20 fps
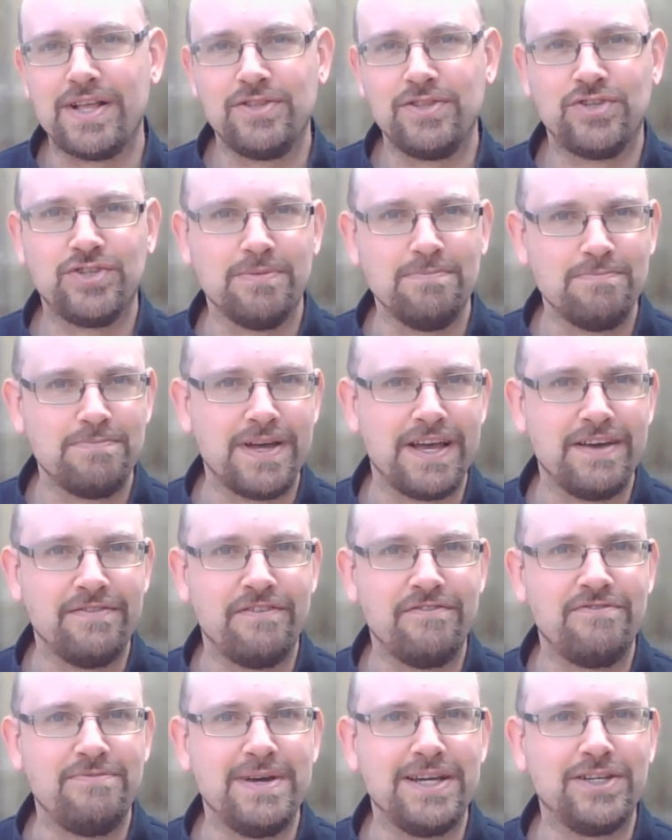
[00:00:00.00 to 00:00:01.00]
some bit of
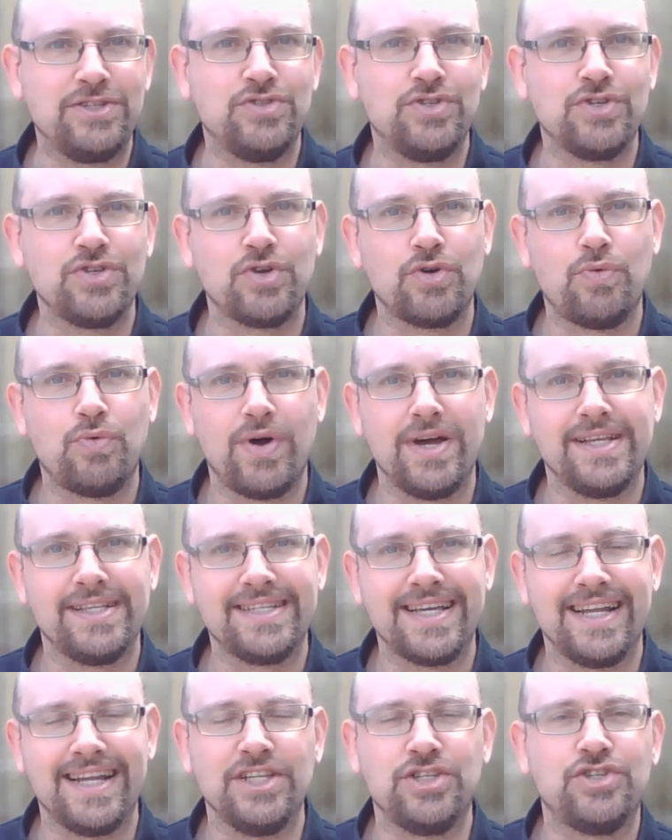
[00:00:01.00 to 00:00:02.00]
information doesn't quite
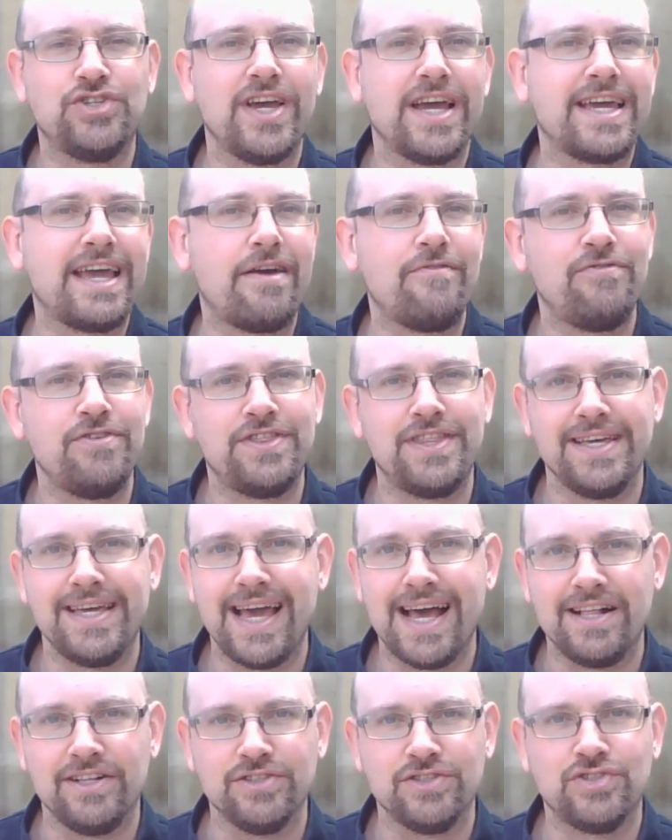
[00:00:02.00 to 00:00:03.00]
tally, check everything
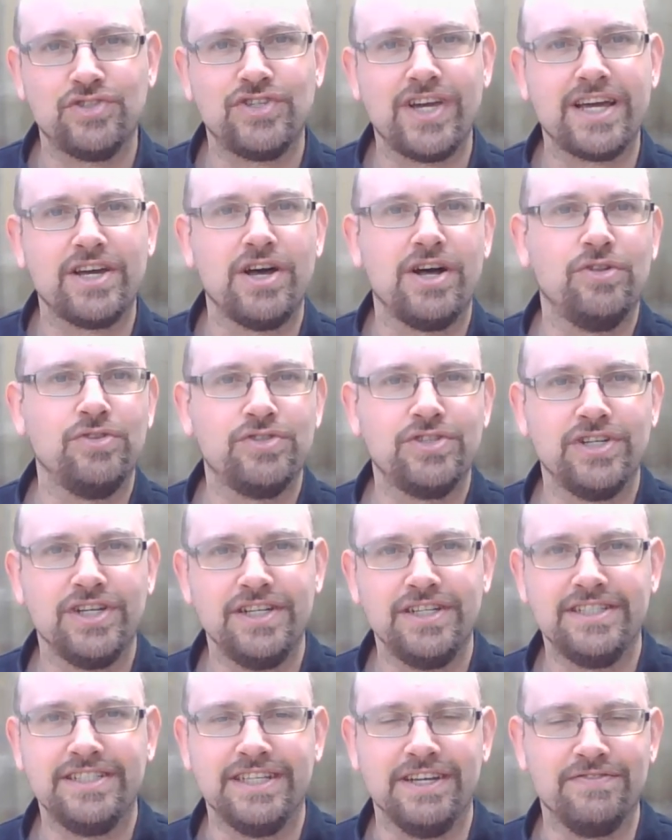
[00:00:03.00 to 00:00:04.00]
else, check
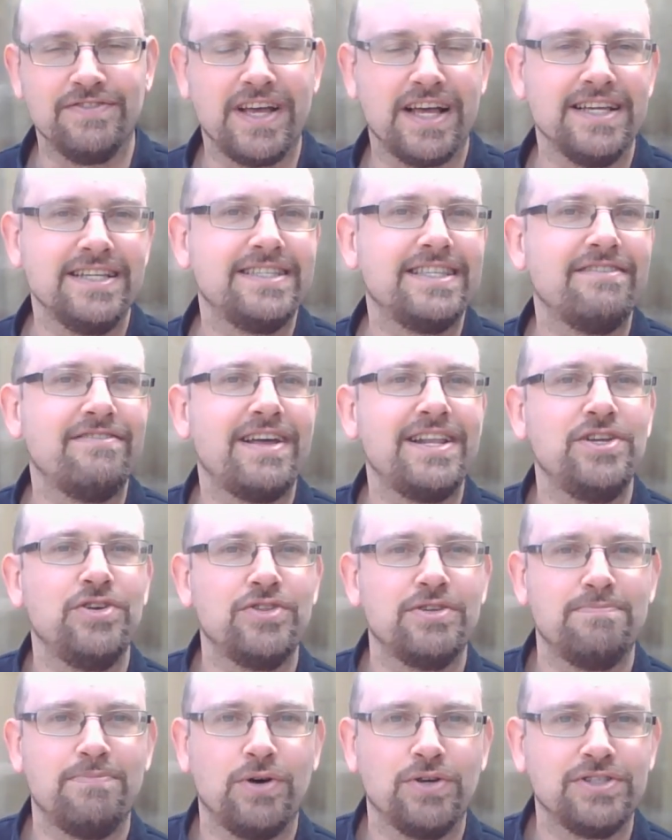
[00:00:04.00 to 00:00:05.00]
alternatives. Is there any
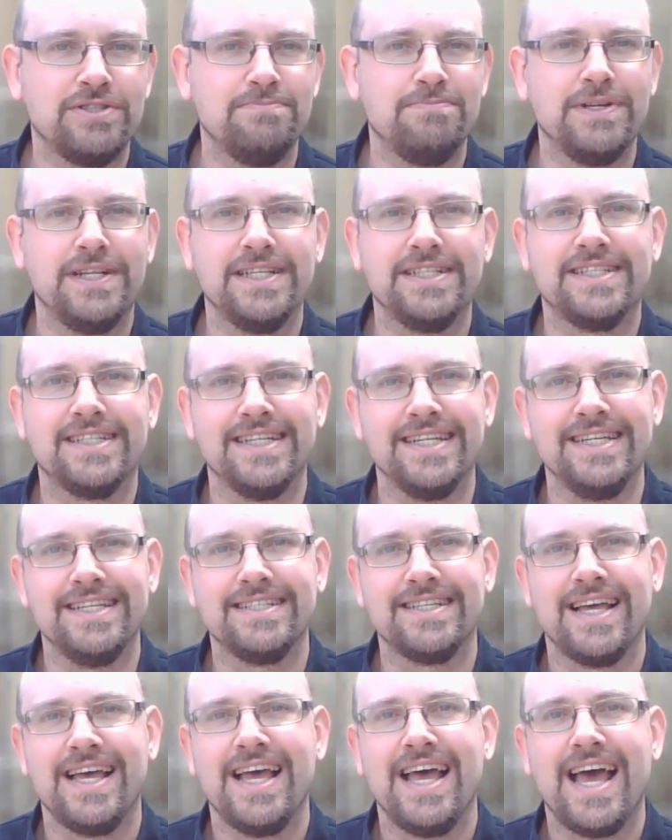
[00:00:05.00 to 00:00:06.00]
other
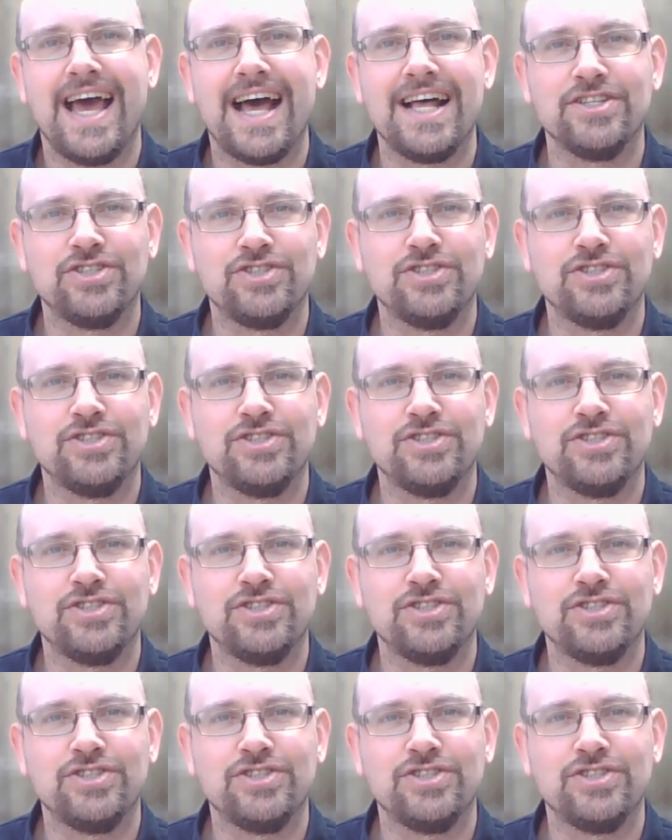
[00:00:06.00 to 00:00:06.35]
possibilities? And